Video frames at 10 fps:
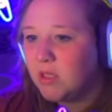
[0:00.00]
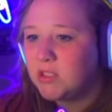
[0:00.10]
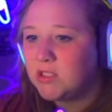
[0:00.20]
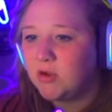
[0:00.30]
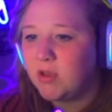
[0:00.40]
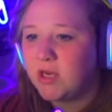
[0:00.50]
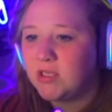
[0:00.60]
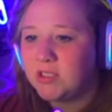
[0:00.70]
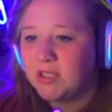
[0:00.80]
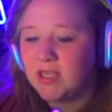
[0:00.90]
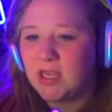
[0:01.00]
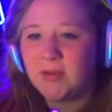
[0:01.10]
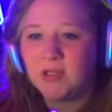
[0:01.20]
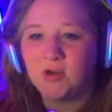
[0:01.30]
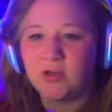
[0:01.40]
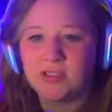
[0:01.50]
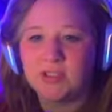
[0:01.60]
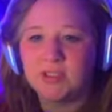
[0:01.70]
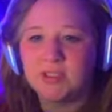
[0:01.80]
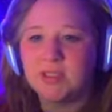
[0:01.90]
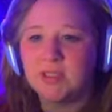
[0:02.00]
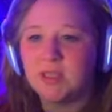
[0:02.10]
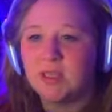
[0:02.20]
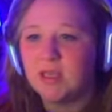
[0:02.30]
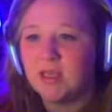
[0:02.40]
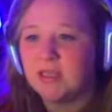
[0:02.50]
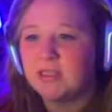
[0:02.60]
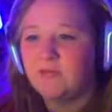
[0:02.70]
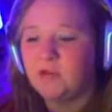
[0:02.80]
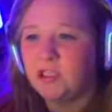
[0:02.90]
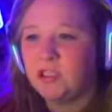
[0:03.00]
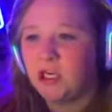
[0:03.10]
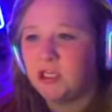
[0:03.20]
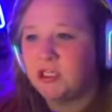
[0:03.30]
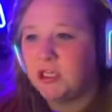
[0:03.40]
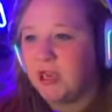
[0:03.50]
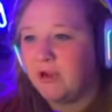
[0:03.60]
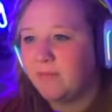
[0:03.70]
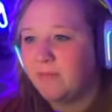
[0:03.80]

So here's the thing about the crystals. It's fully charged now.